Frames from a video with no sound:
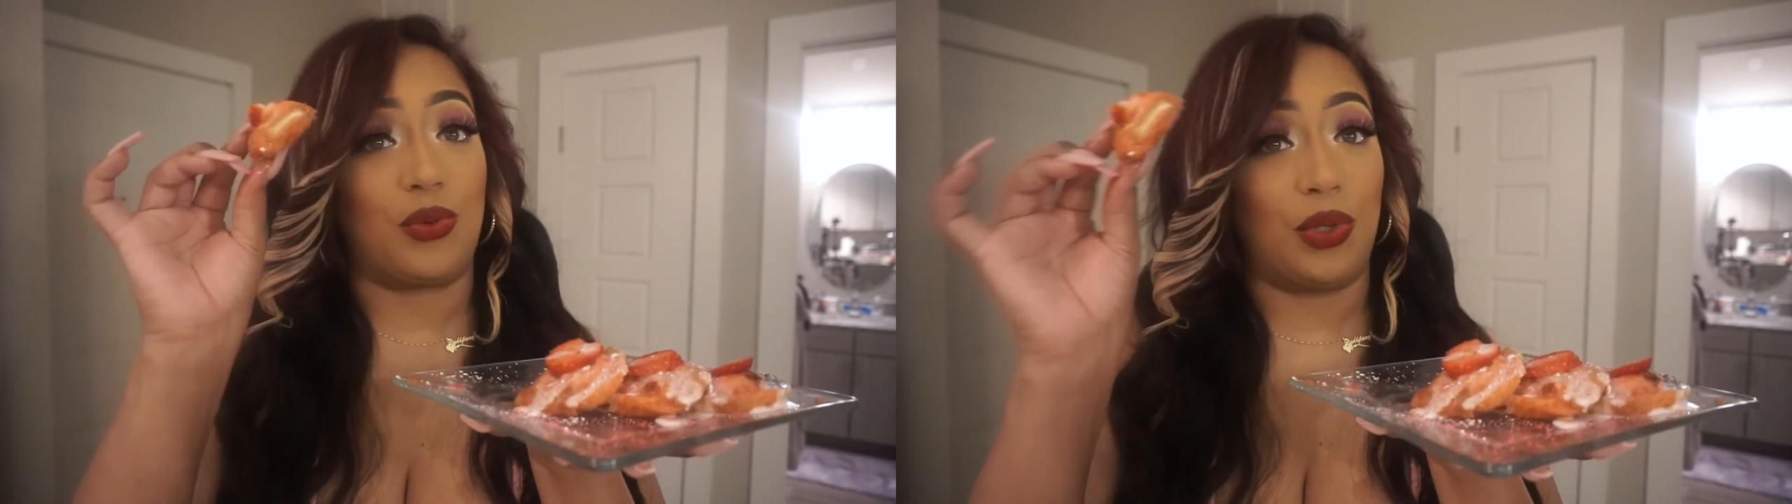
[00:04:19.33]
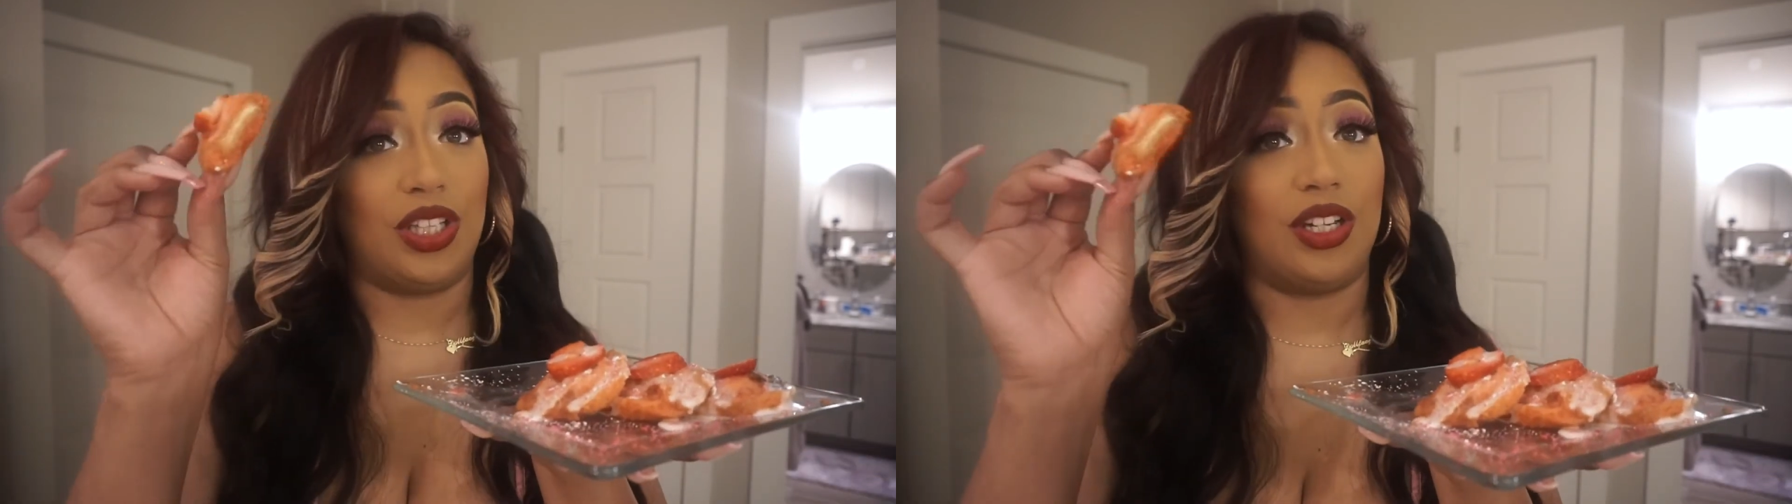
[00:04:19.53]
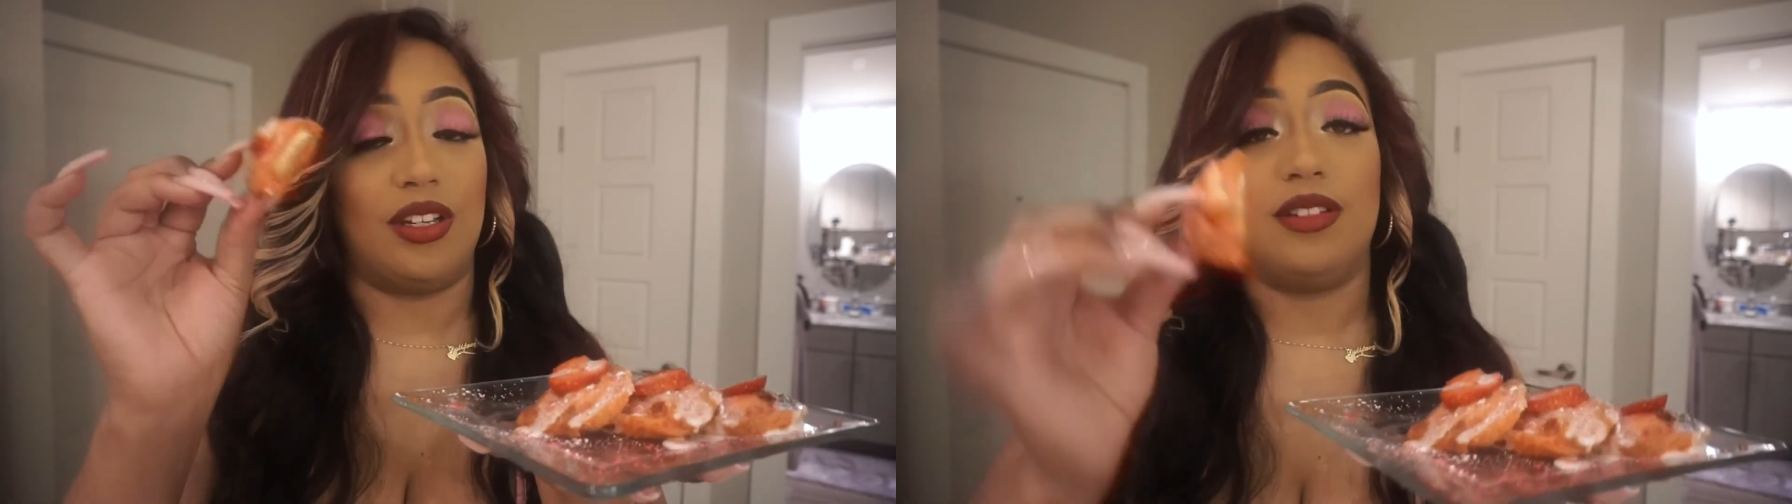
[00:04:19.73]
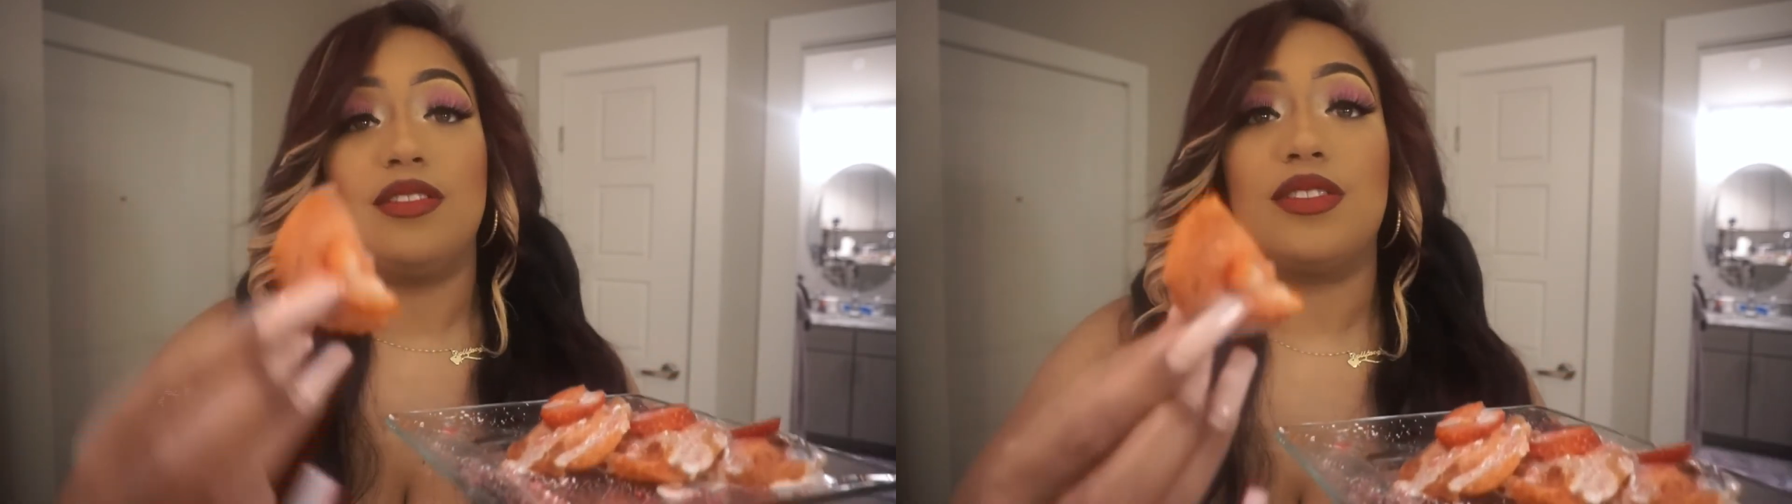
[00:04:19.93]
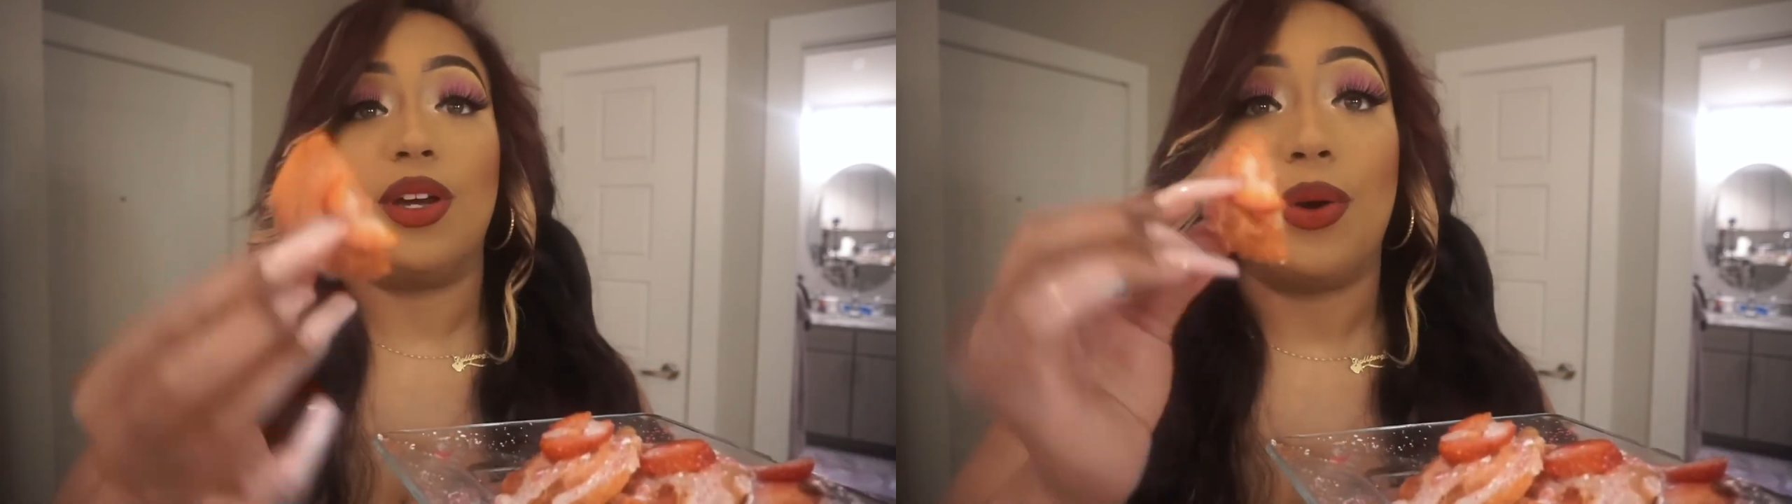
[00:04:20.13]
really good.
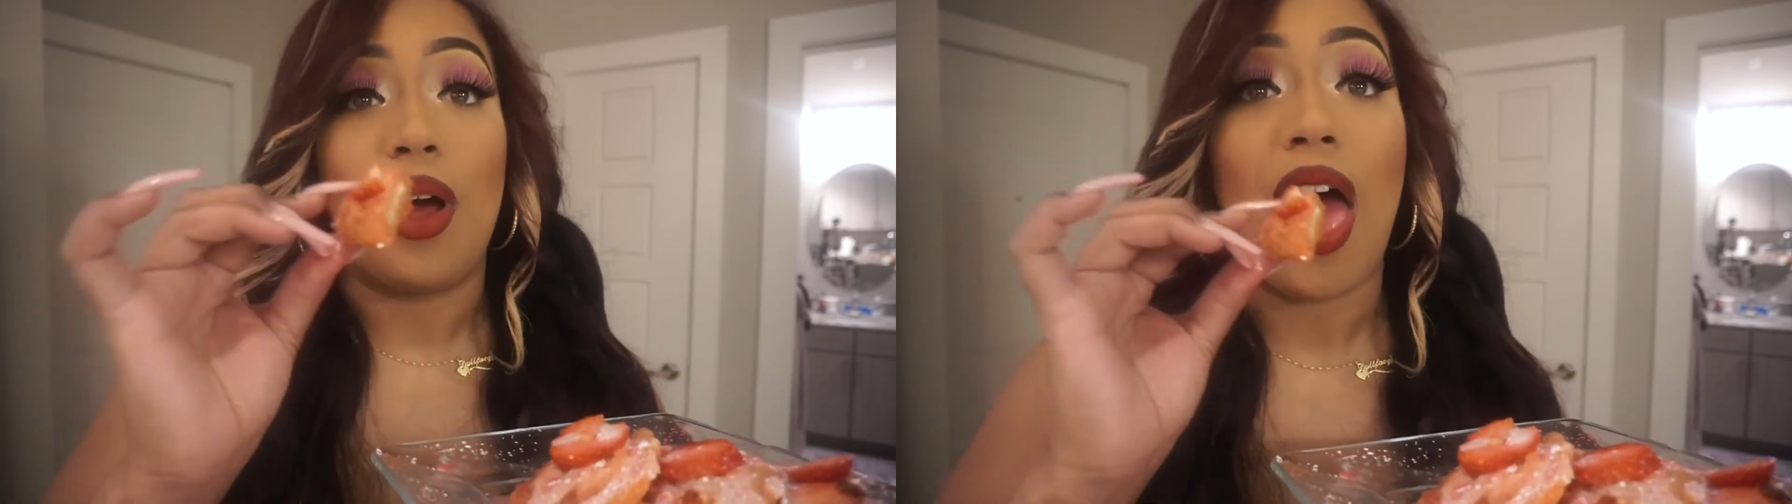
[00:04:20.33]
So